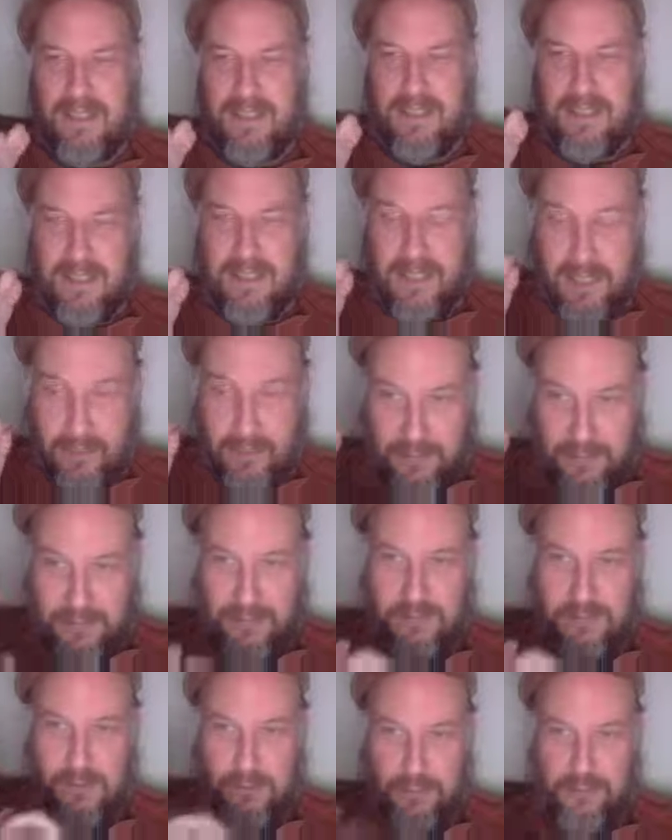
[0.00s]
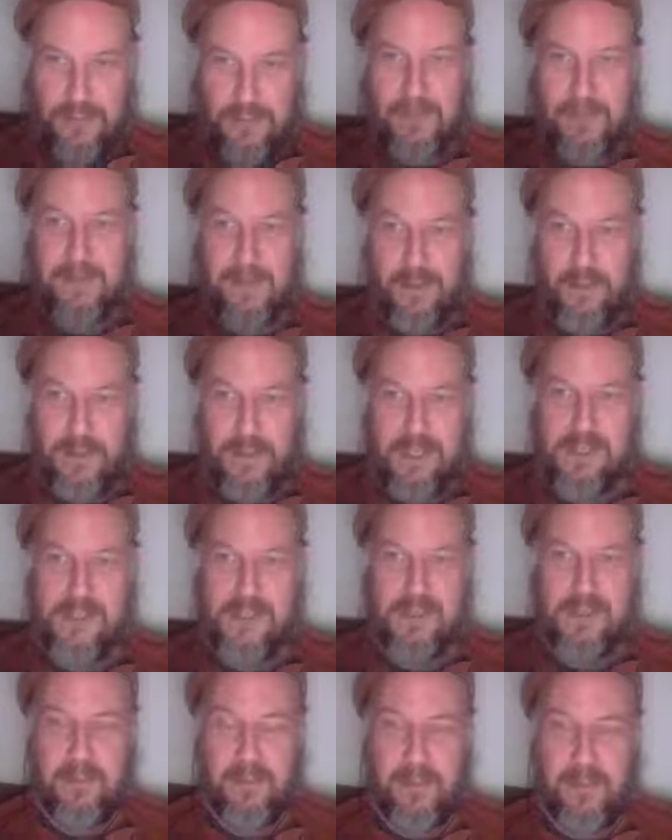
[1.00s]
Even to frame the
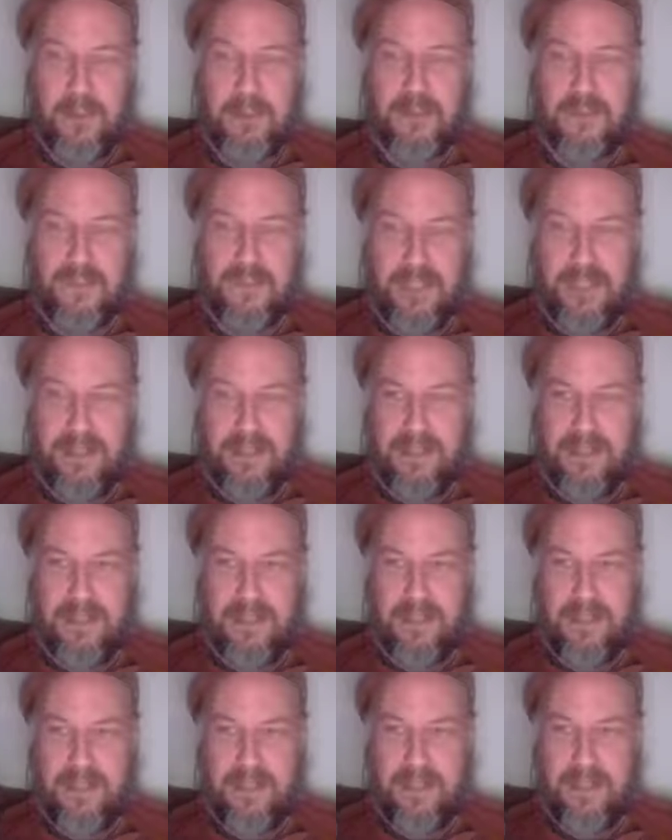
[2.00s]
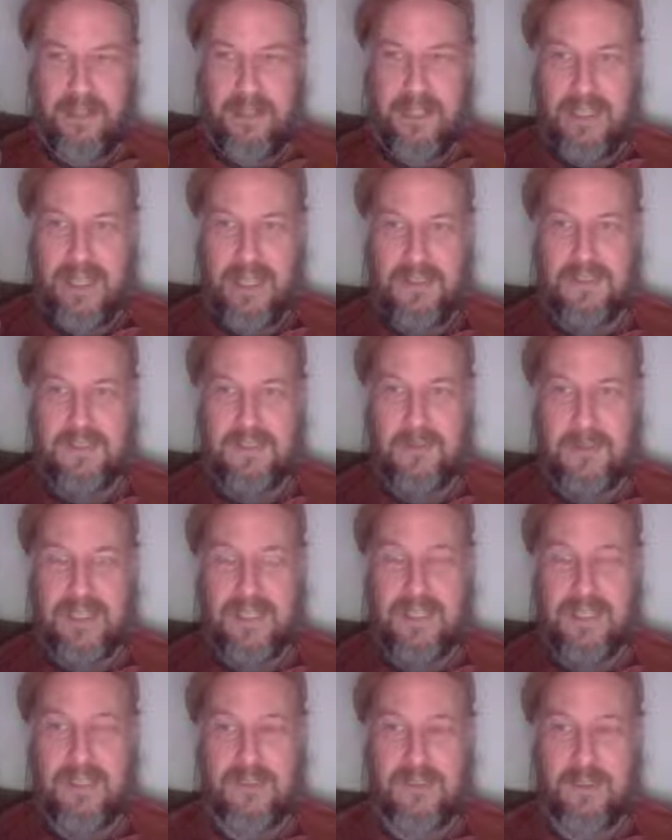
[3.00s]
question, Broca's area has to
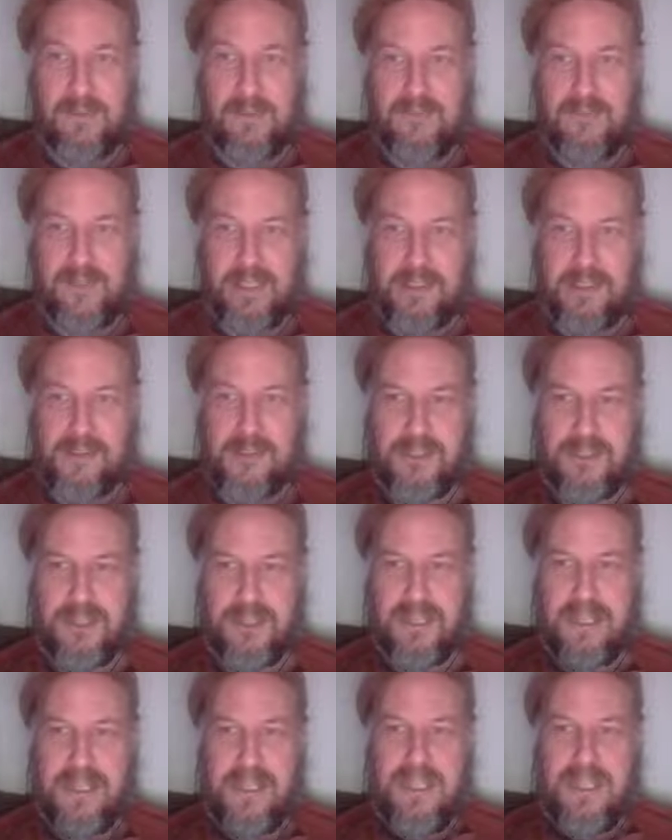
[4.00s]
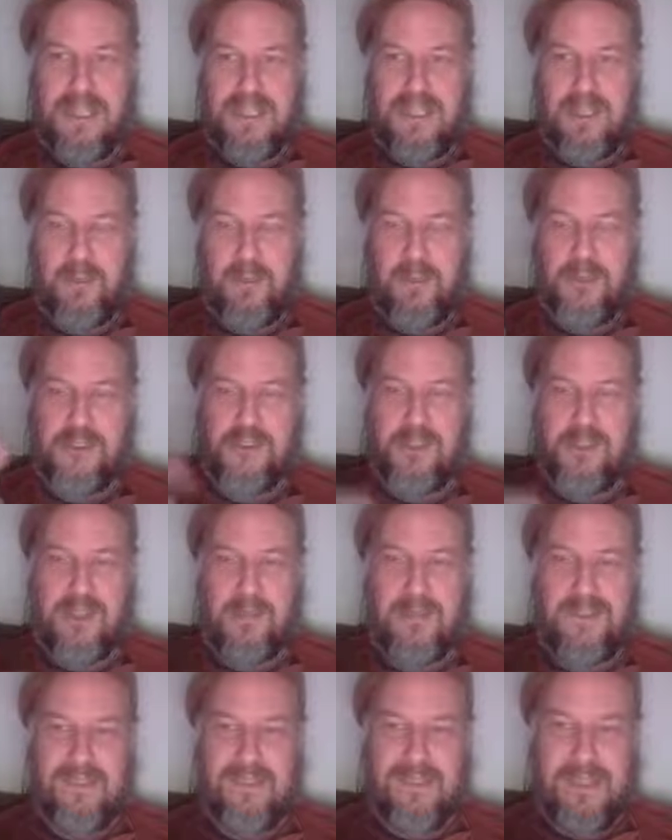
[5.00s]
mediate some function, can put you on a
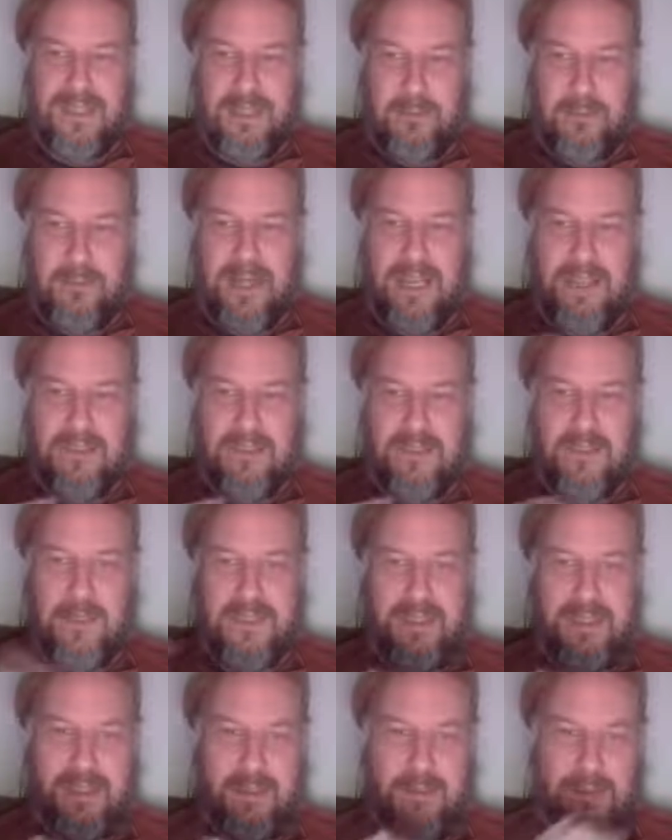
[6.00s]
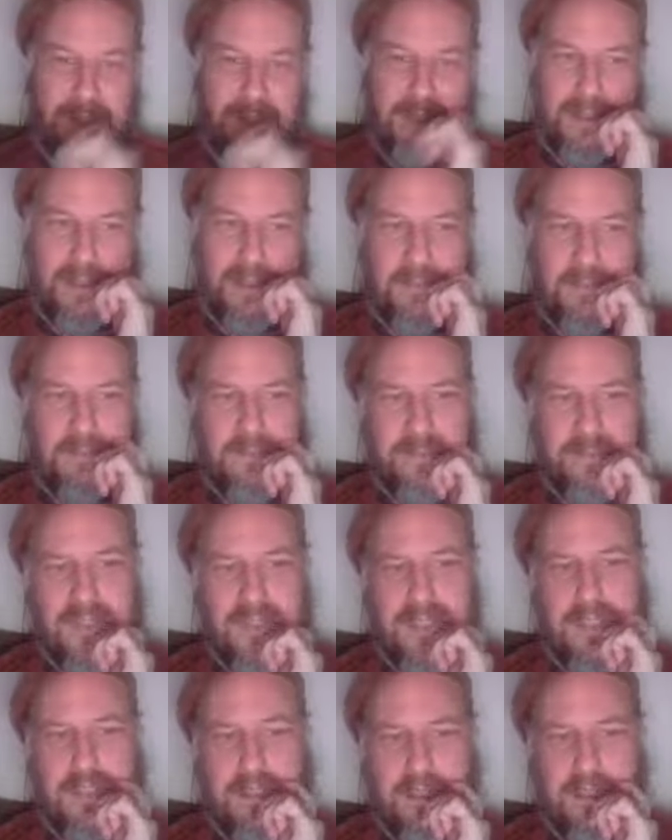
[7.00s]
misleading path to begin with.
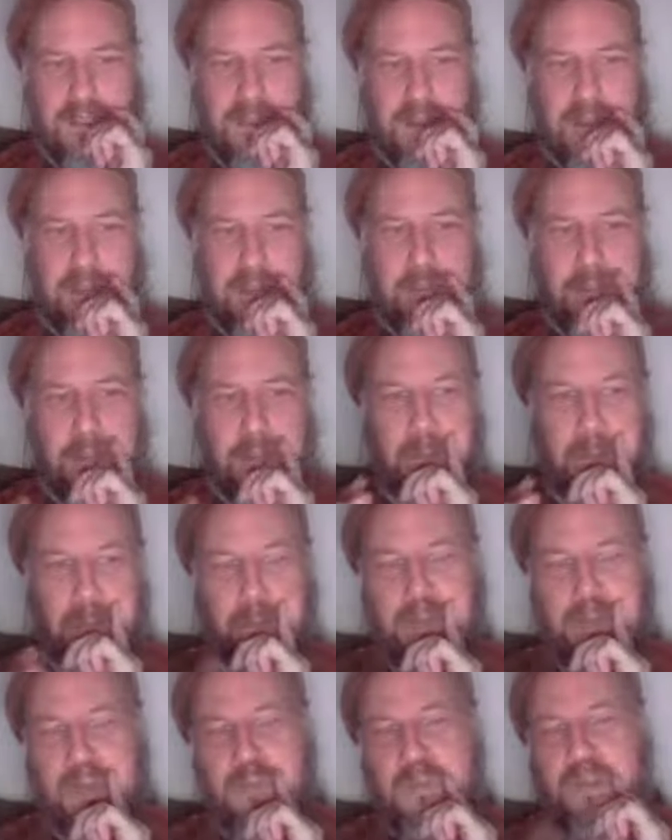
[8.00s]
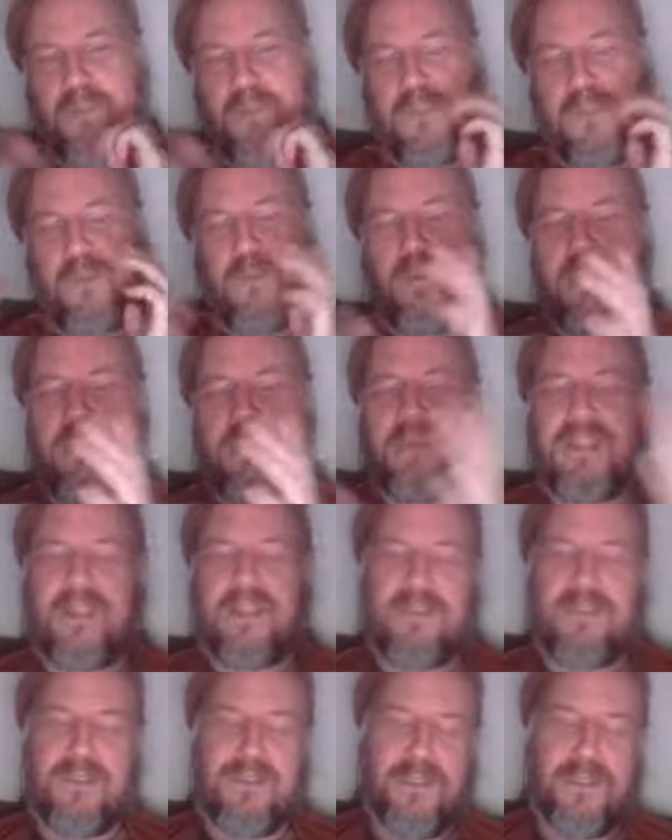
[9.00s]
But what are we
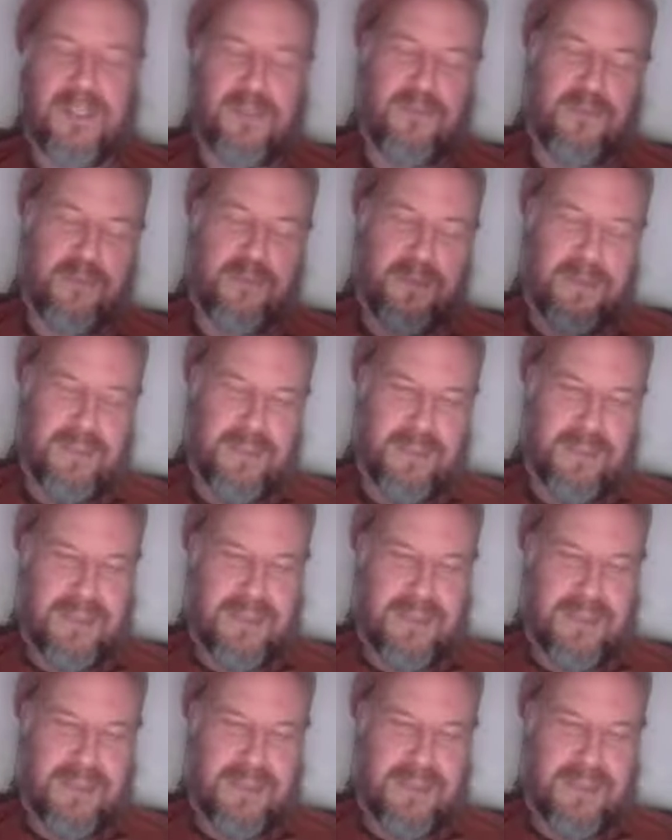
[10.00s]
even looking for then?